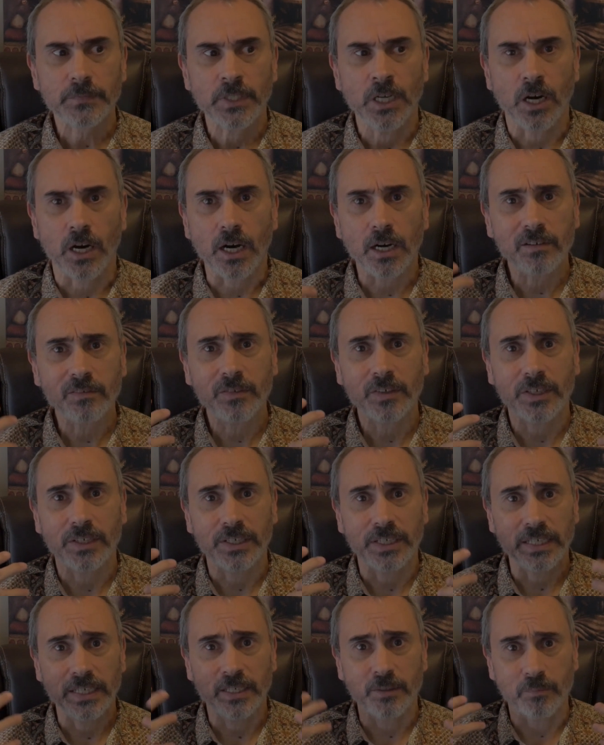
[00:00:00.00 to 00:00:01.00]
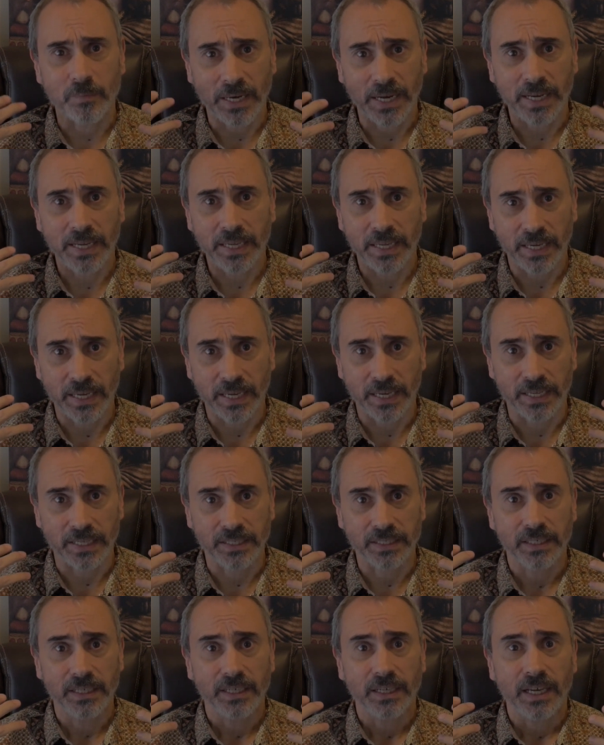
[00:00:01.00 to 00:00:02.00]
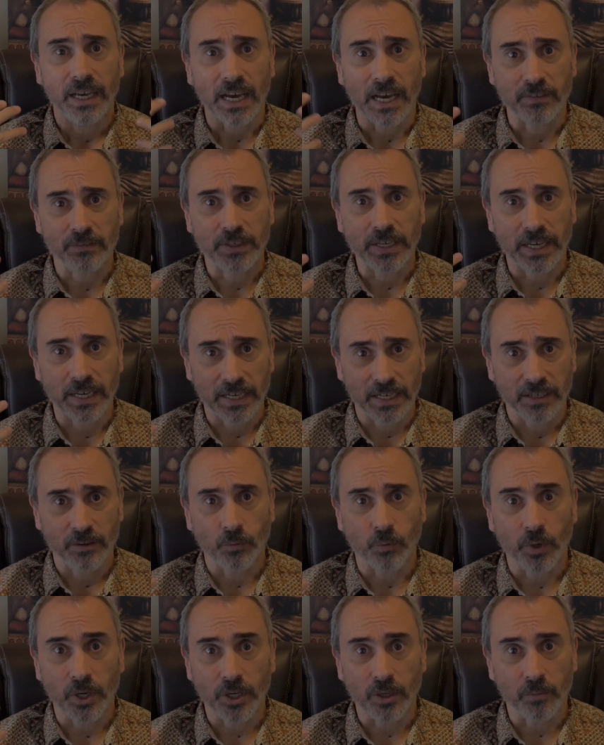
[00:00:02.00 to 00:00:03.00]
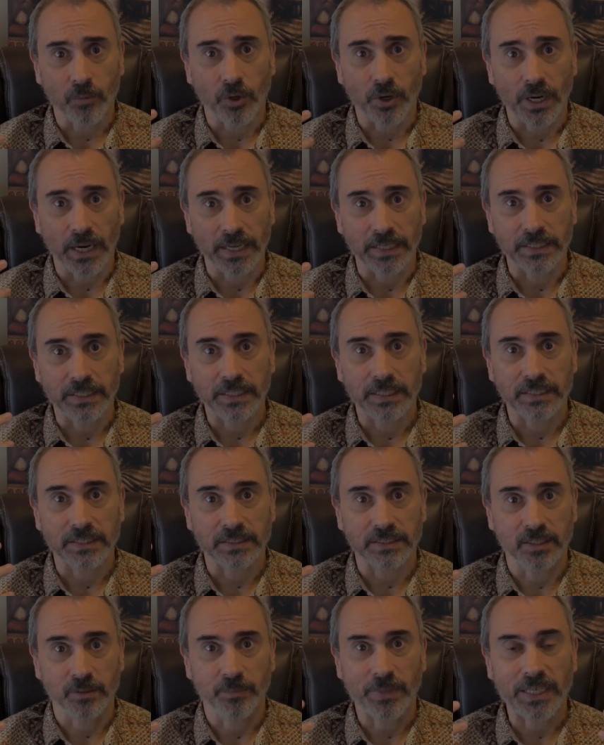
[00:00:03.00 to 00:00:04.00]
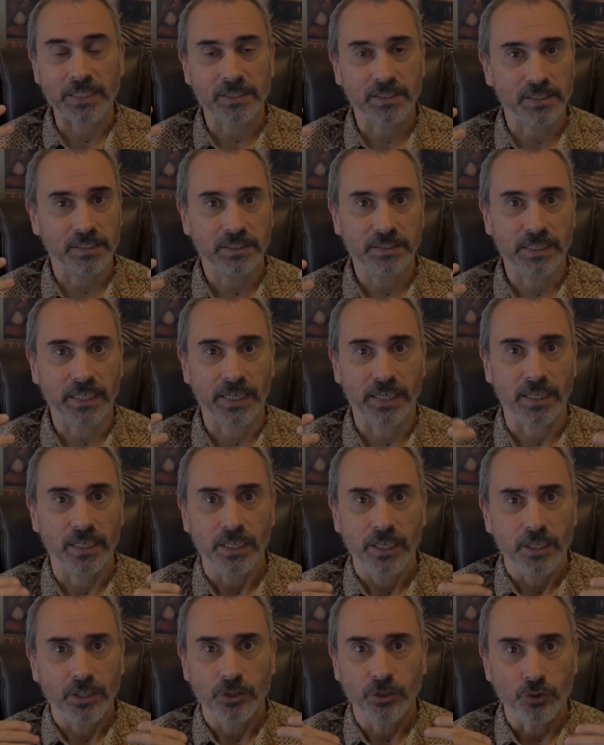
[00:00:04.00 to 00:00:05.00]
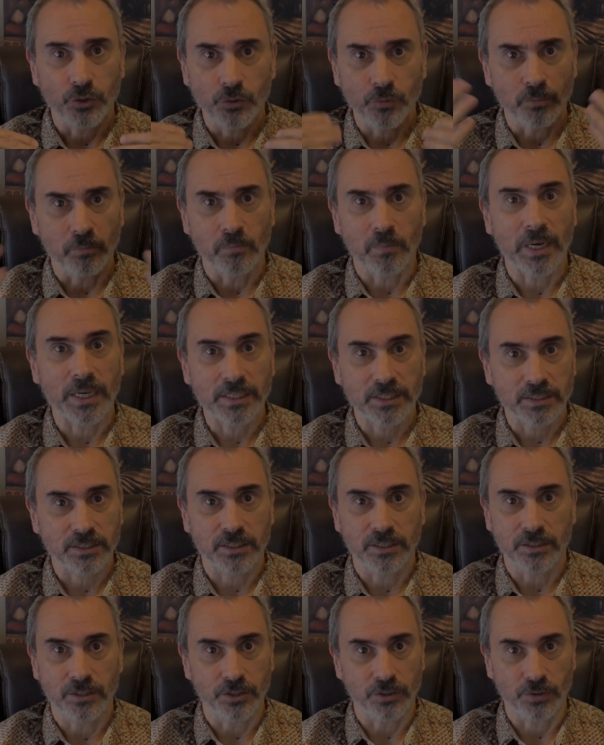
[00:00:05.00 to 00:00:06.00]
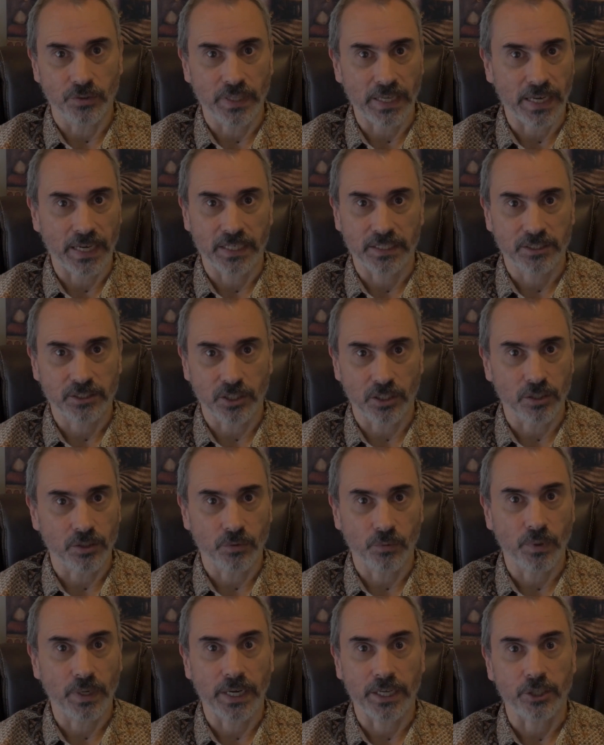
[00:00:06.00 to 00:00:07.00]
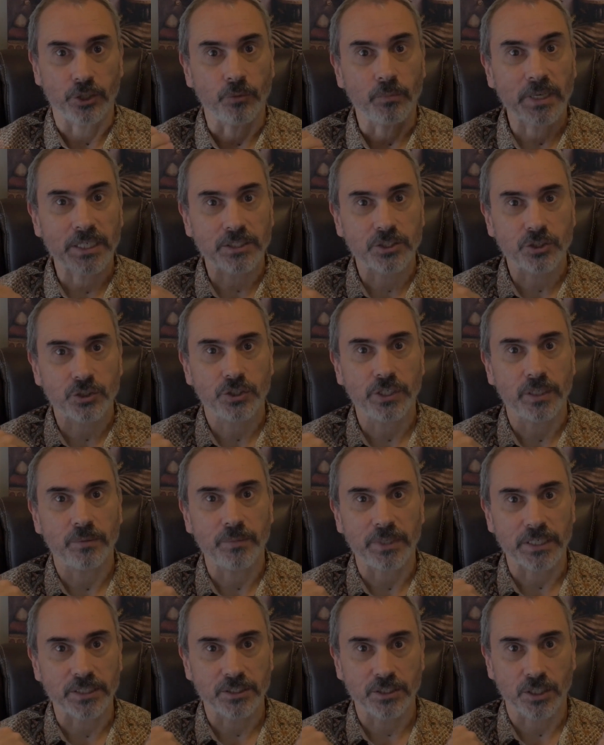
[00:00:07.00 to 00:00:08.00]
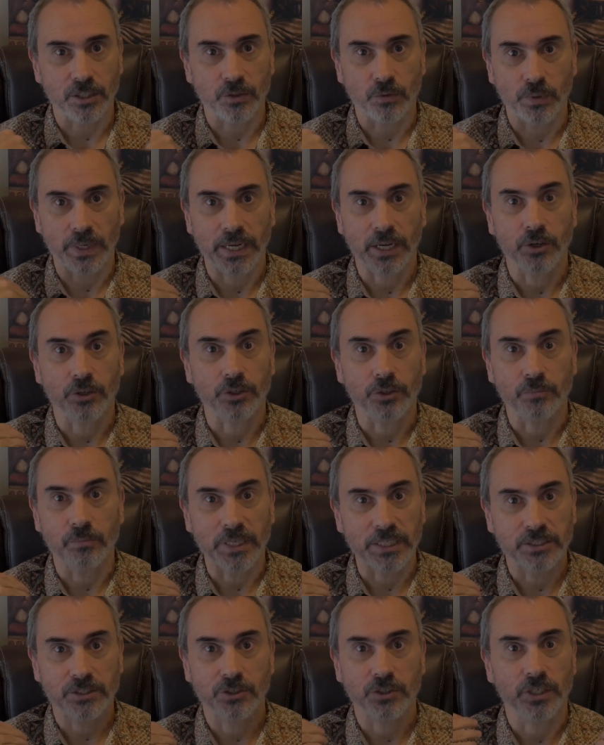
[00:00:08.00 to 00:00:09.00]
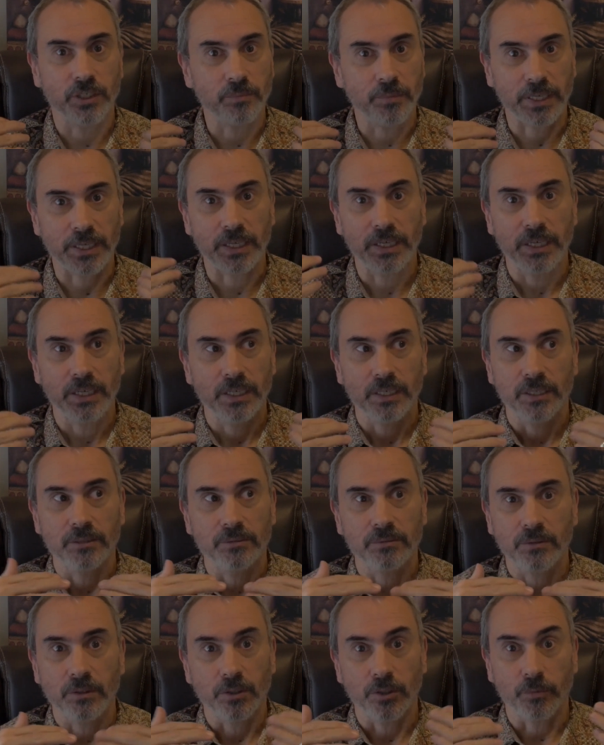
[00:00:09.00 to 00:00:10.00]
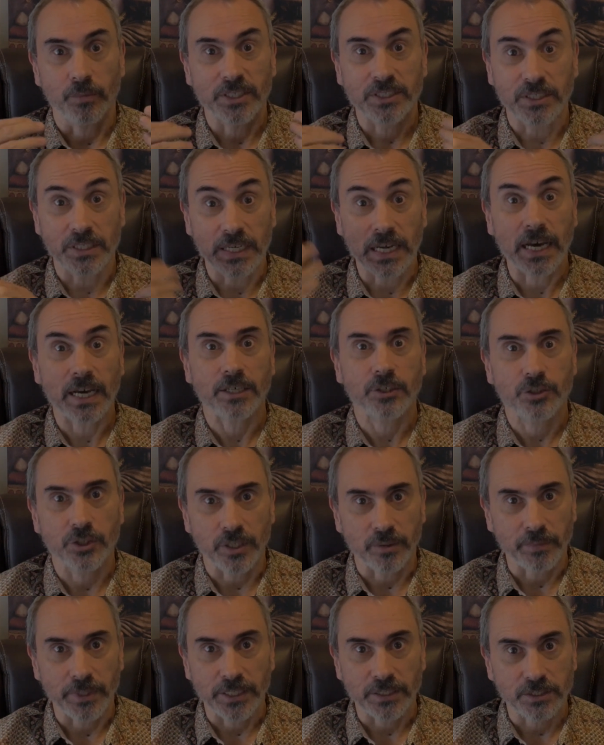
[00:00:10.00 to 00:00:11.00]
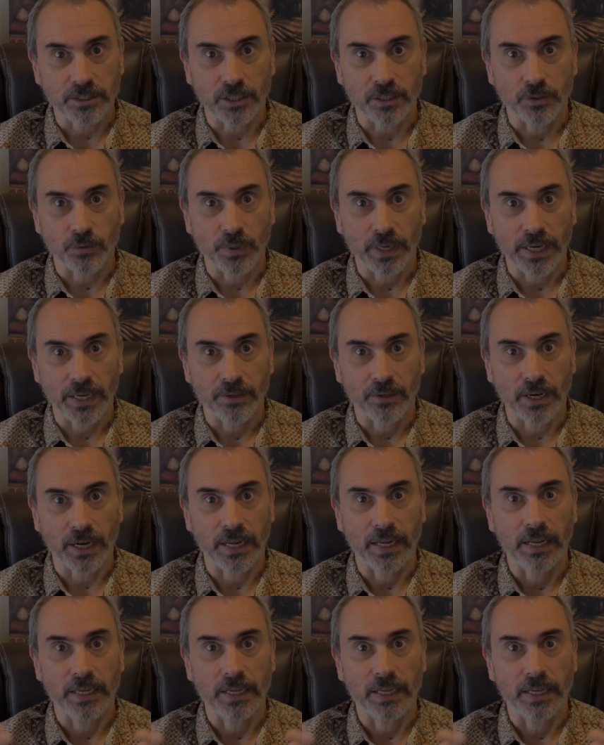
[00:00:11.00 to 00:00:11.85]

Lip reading: often in my head, I've got one or more ideas that basically say, you must do that a certain way. You must treat me a certain way, or you must treat me, or you must not treat me a certain way, right?